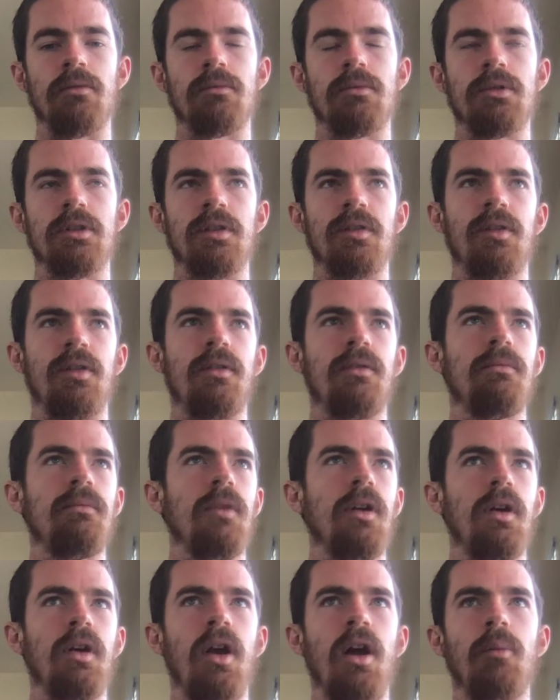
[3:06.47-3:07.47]
just
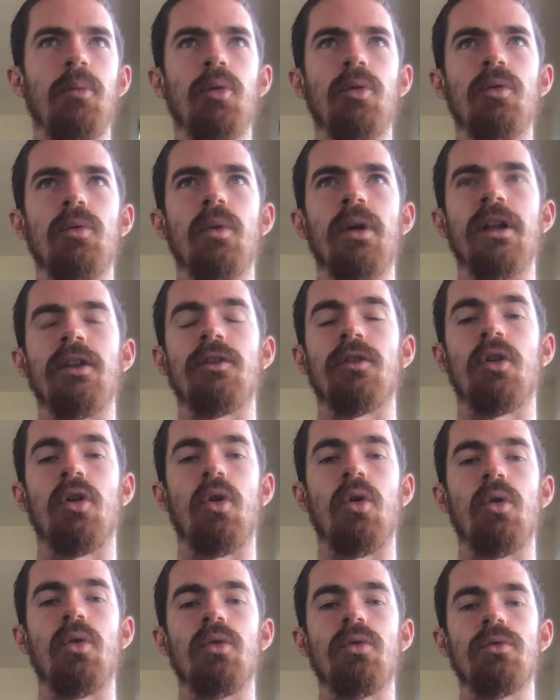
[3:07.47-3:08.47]
a couple. When it's
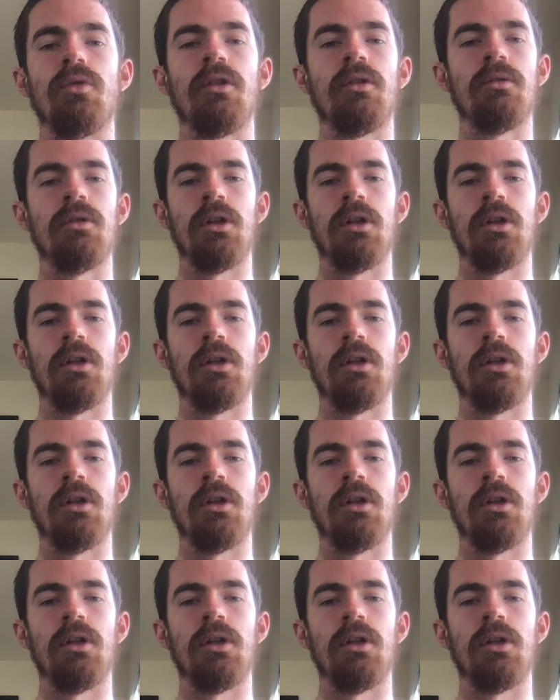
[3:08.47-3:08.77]
cold,